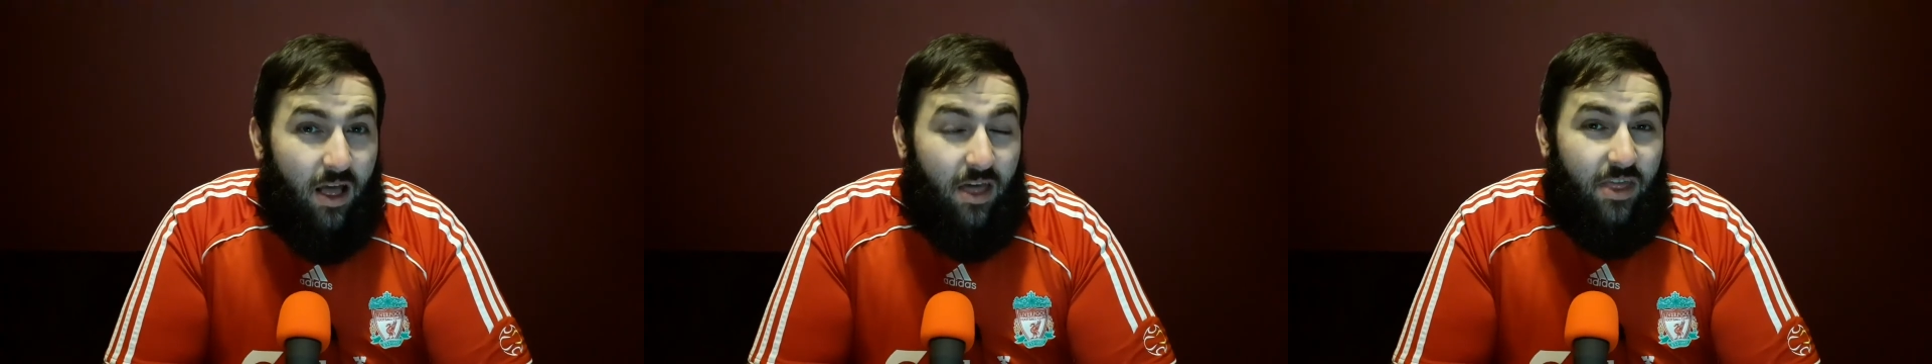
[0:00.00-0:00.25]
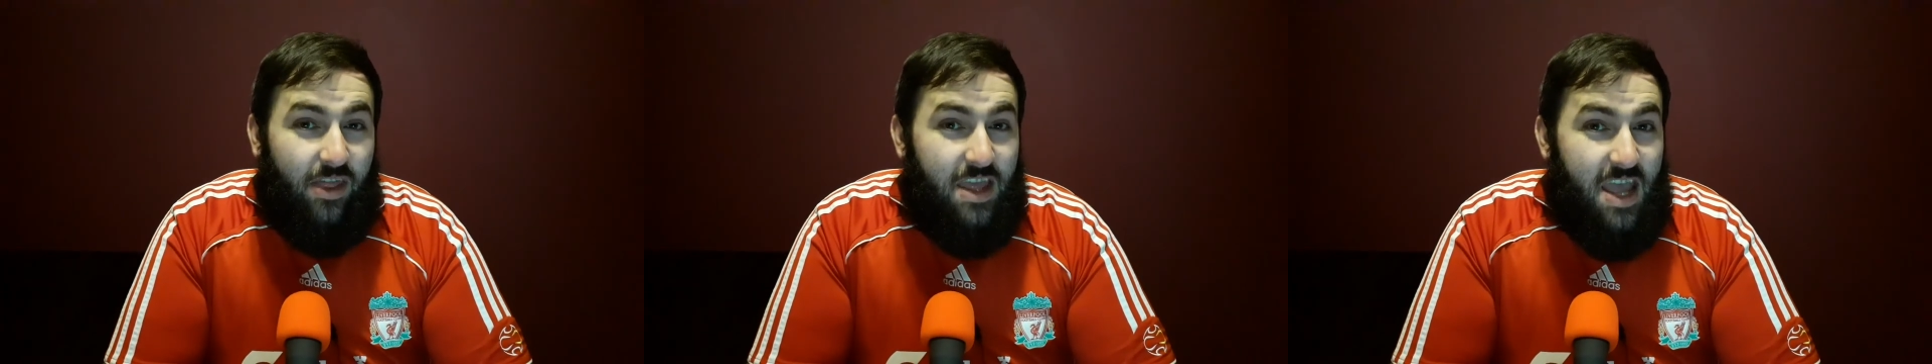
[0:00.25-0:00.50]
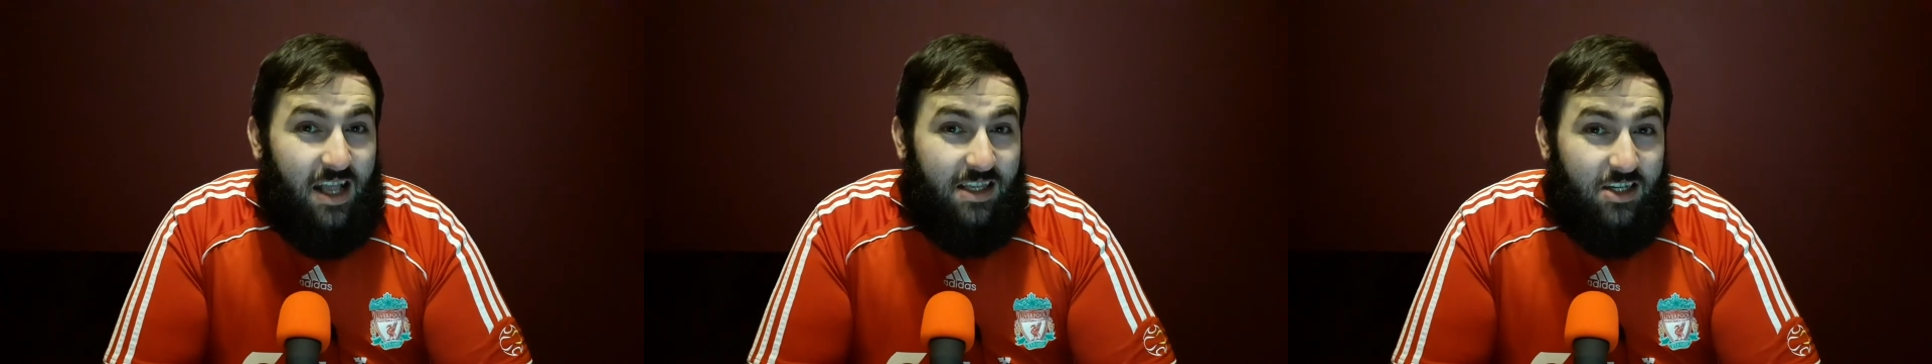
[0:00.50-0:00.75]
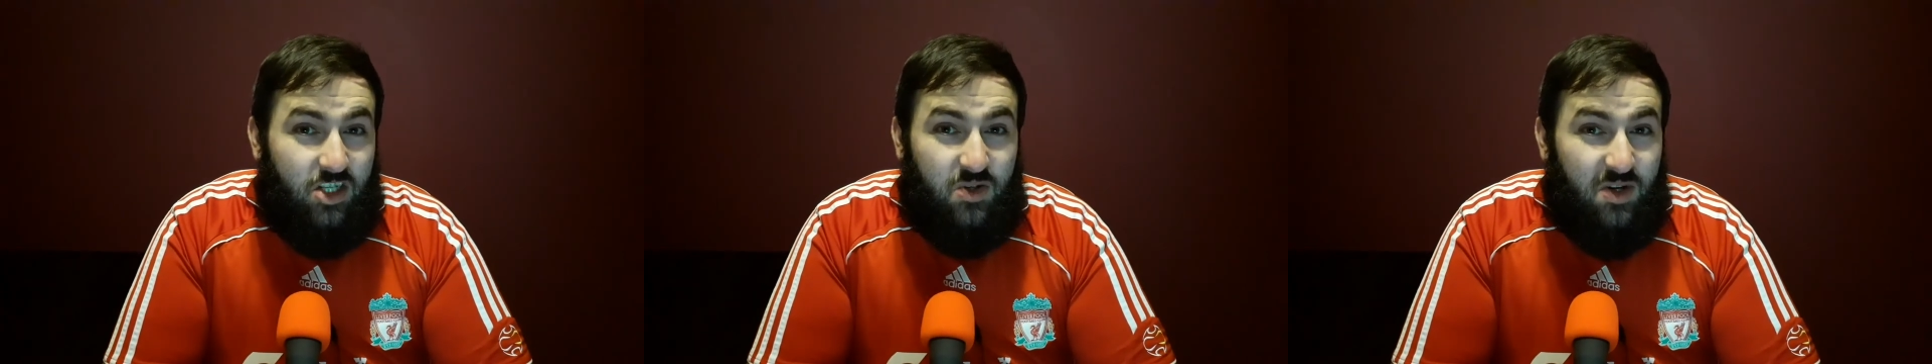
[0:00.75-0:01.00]
than the
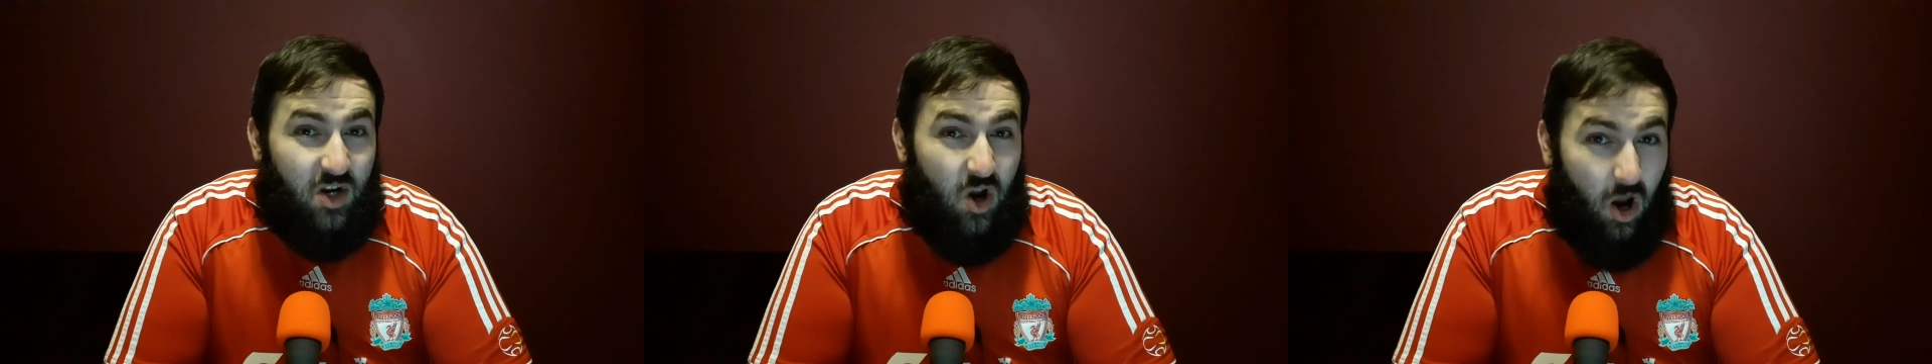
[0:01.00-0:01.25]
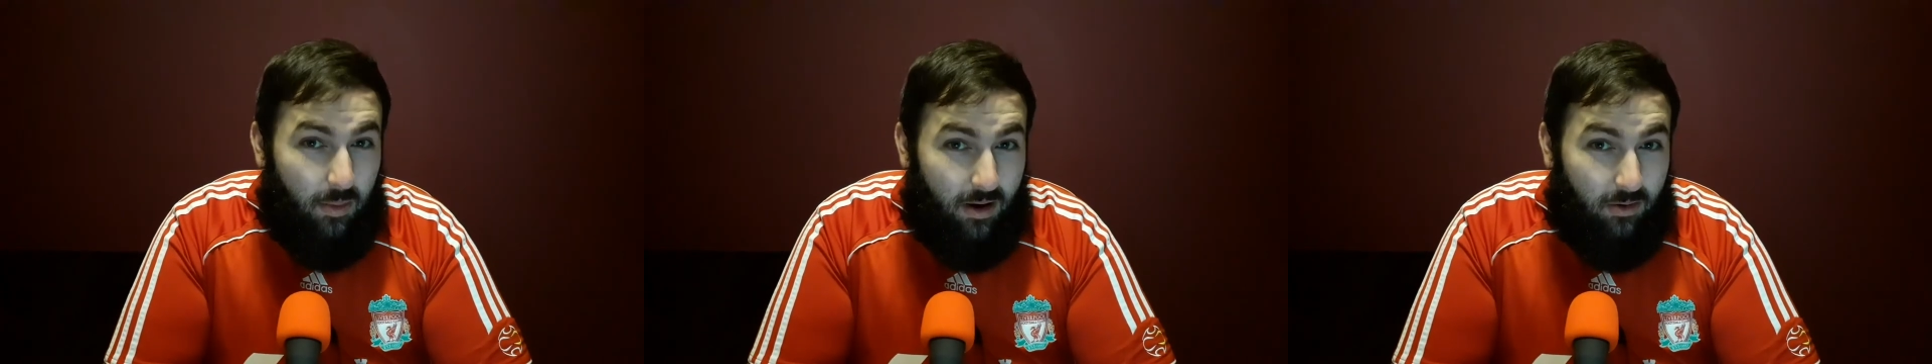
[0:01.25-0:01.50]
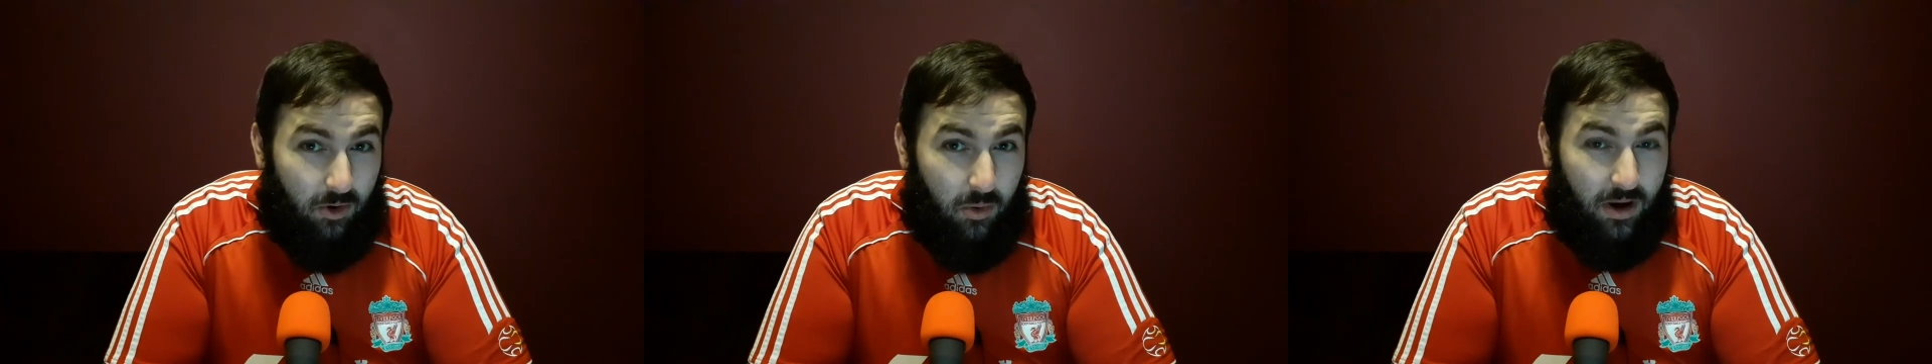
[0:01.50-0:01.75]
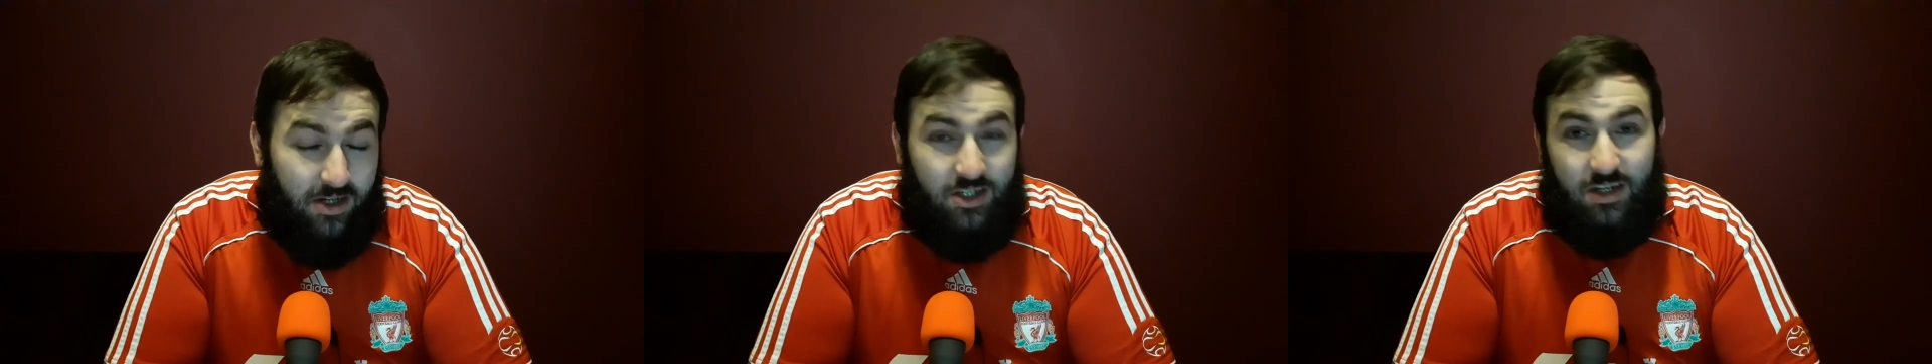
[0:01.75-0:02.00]
answer to a cop-out
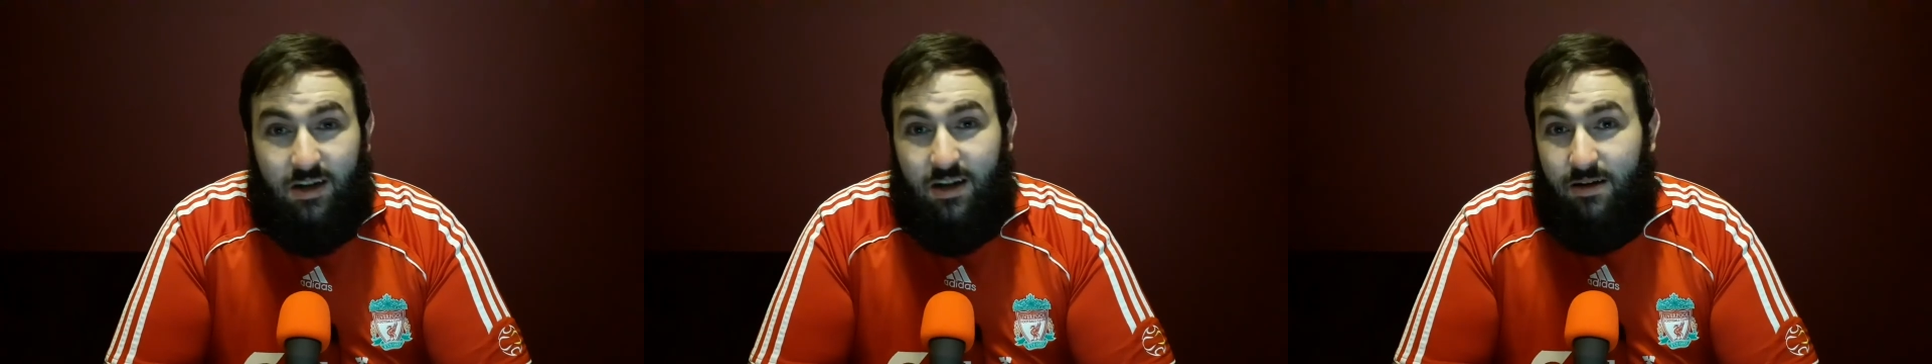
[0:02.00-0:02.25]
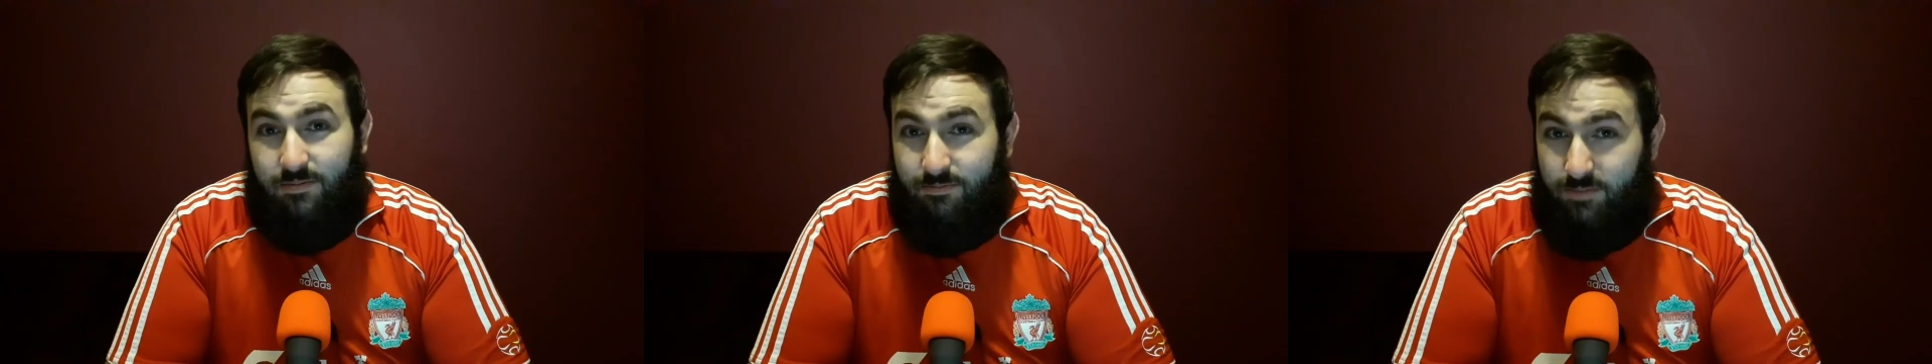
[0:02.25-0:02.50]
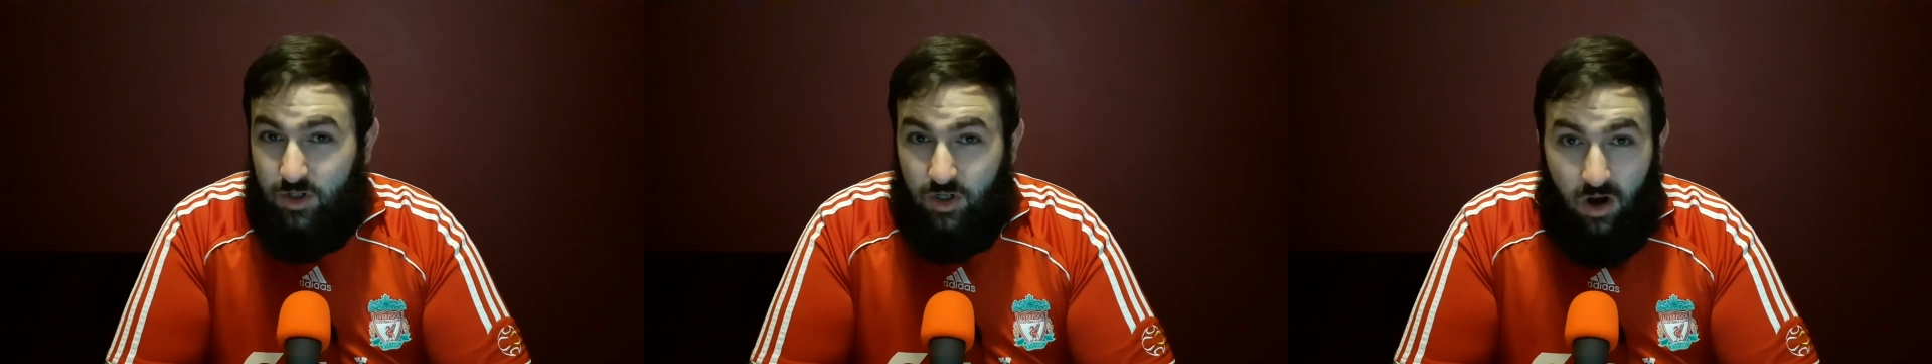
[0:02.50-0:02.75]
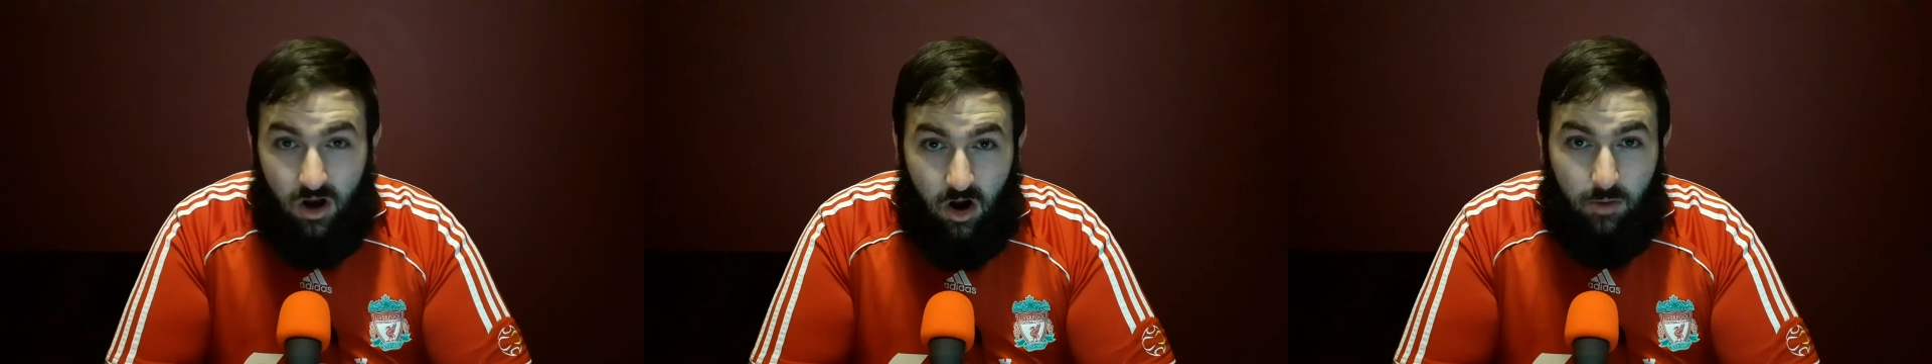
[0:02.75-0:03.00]
question in a
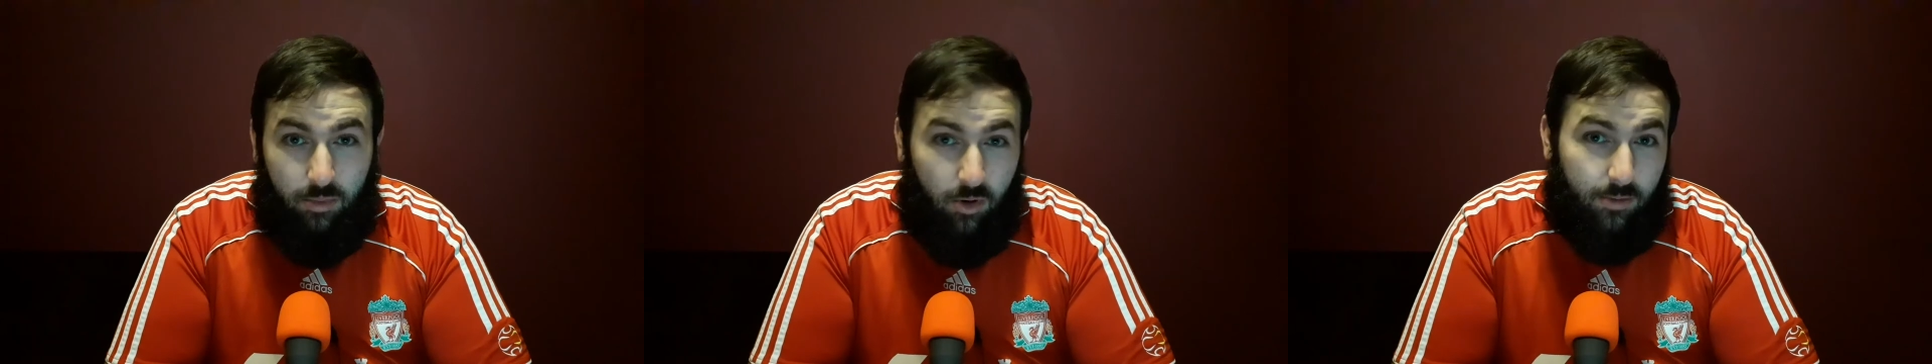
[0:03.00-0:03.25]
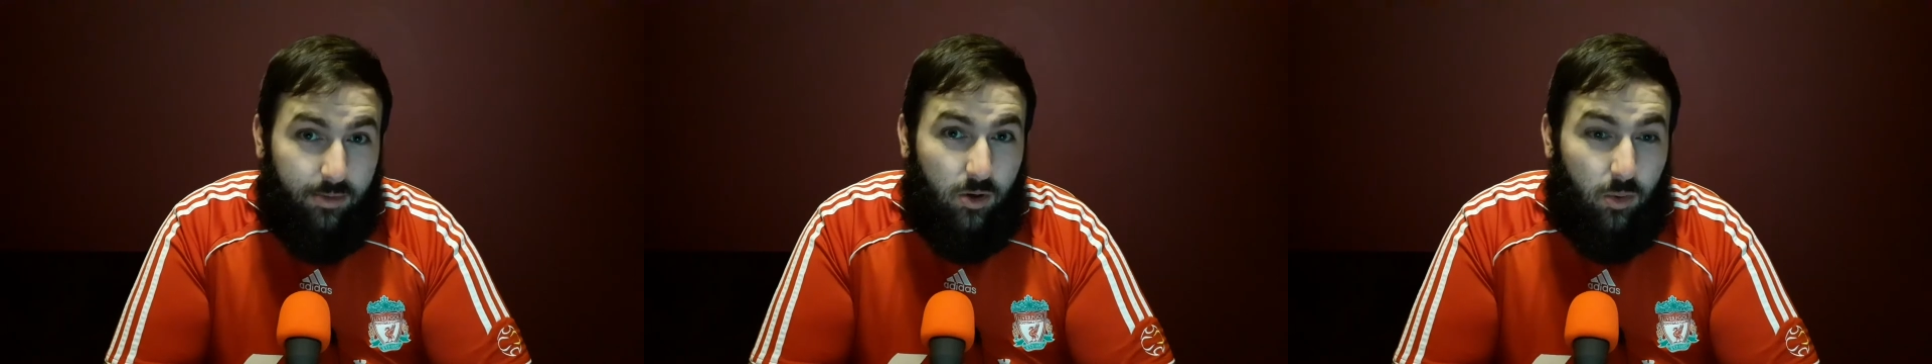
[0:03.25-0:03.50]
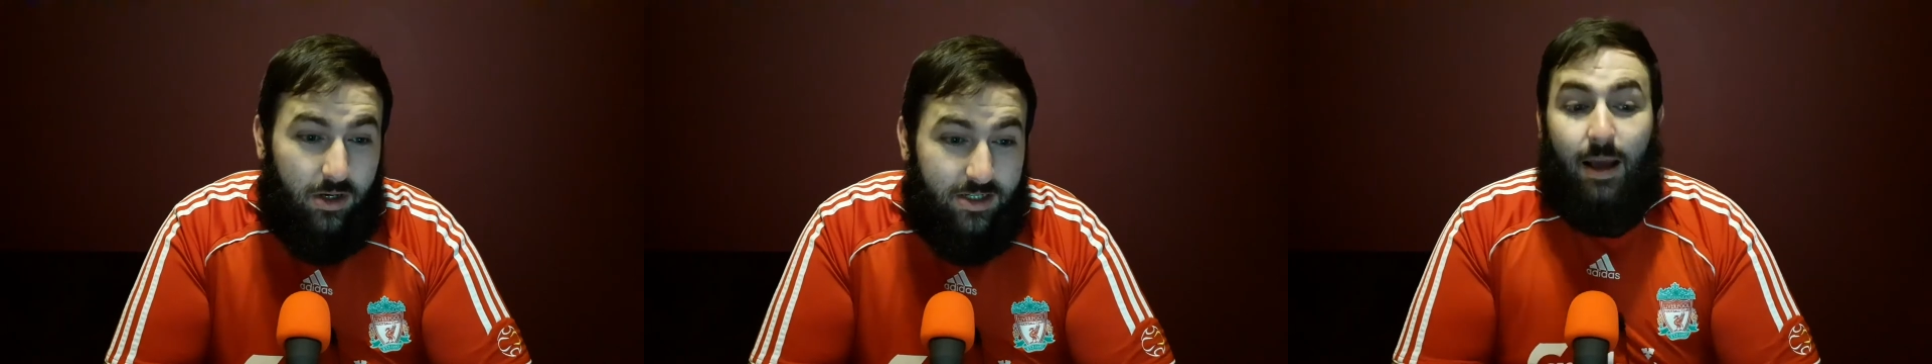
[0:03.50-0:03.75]
jog pub quiz.